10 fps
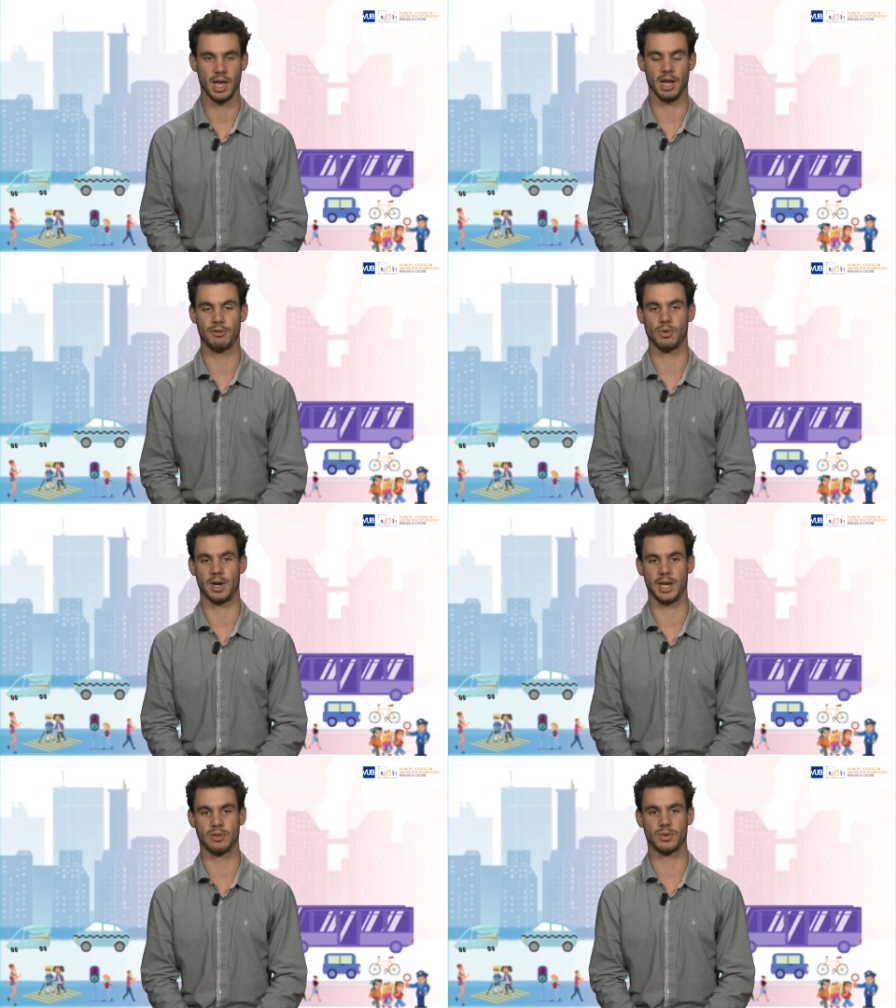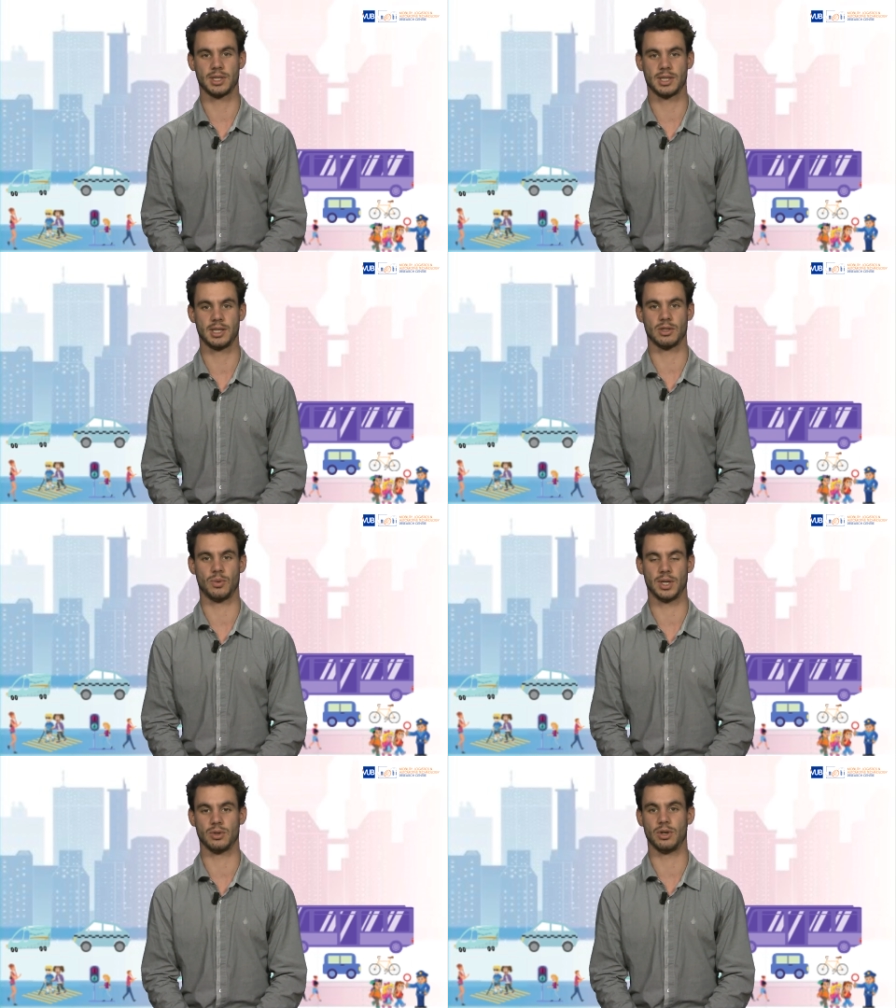If you are interested or
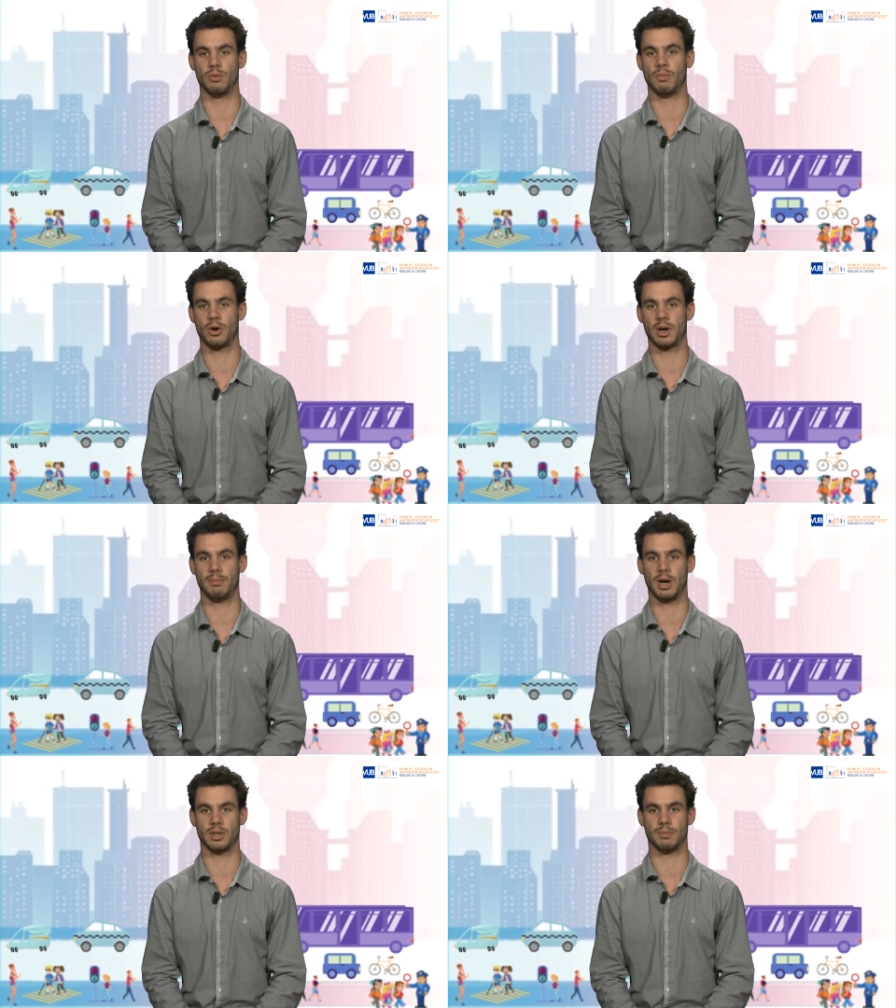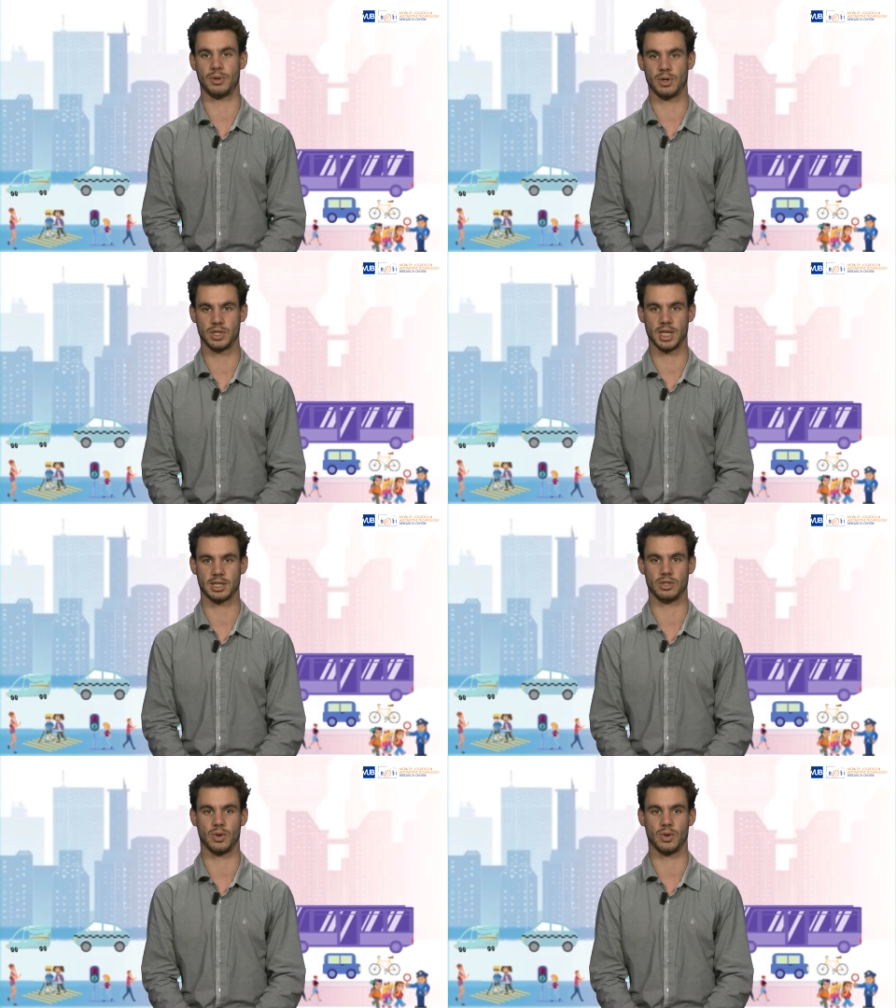want to know more about the project, you